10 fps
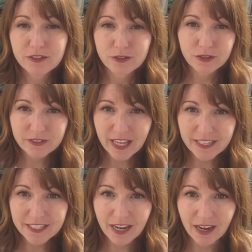So during
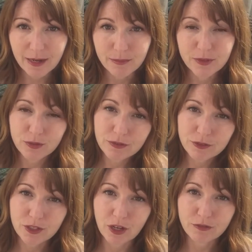that time, the
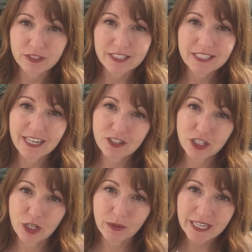river dolphins can
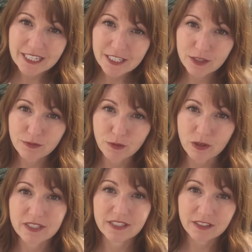actually go into the
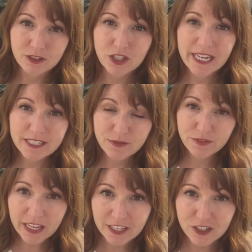forest and they'll chase
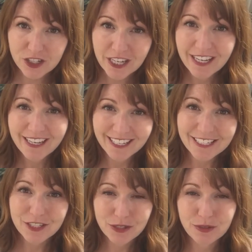fish
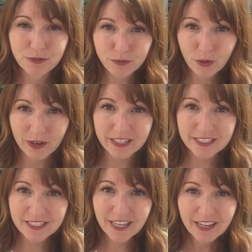into the
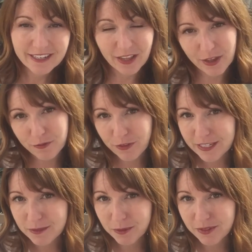forest. Now that
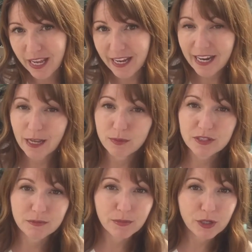flexible neck
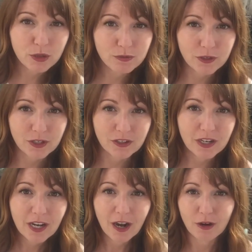helps them maneuver
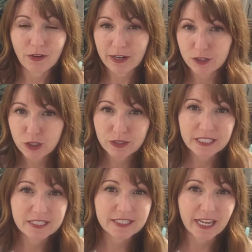around
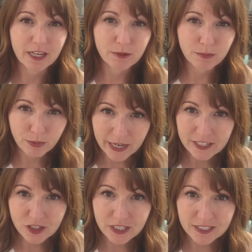trees and
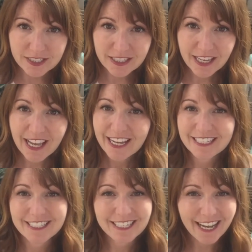branches.
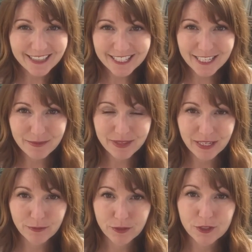It's not the same
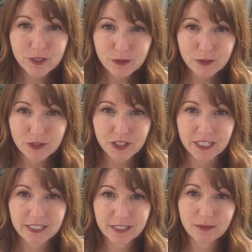thing for the
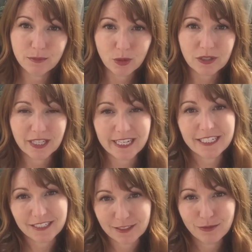tucushi. They're more
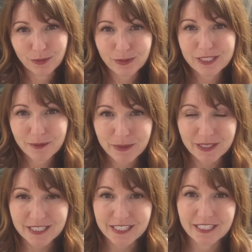like what we
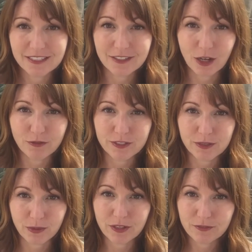typically see in
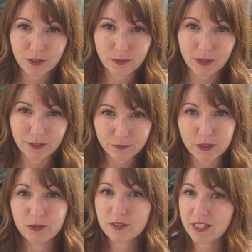dolphins where their vertebrae are
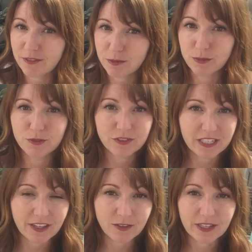fused. They have to move
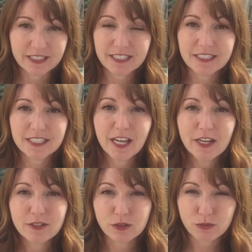together like this.
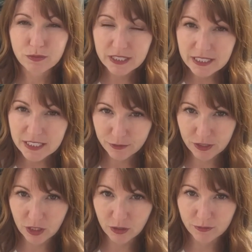So it's really
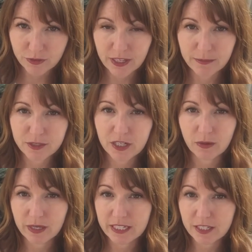difficult for them to
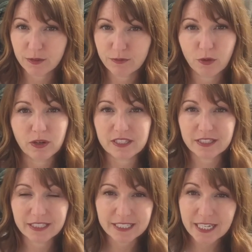go into the forest,
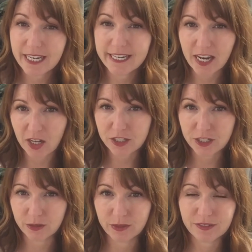and they tend not
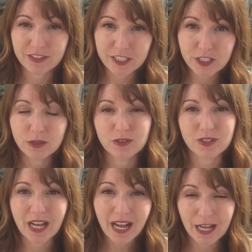to. And if they do,
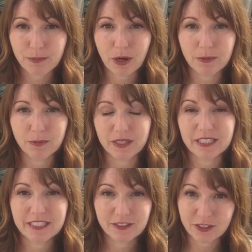there's a high
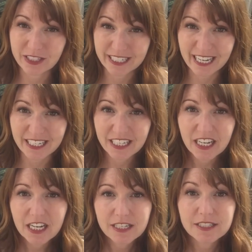probability that they're going to get
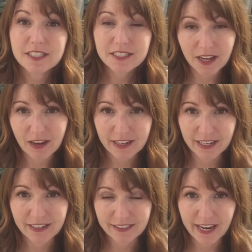stuck
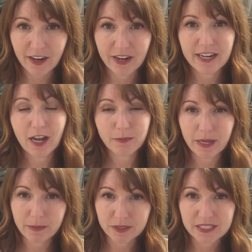in there and not
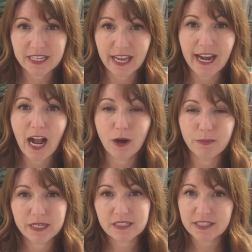be able to get out
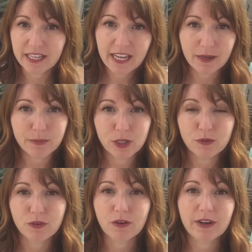because they can't
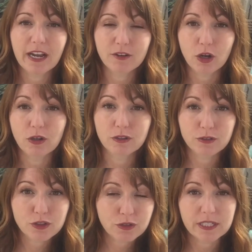maneuver around all
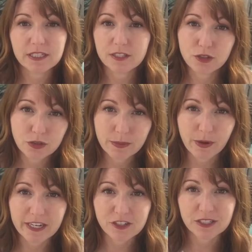those trees and tree
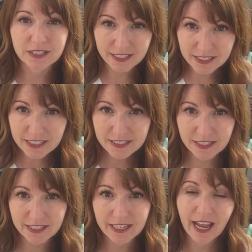branches as
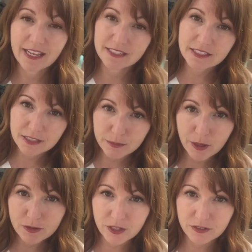easily as the
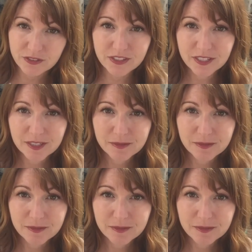botos.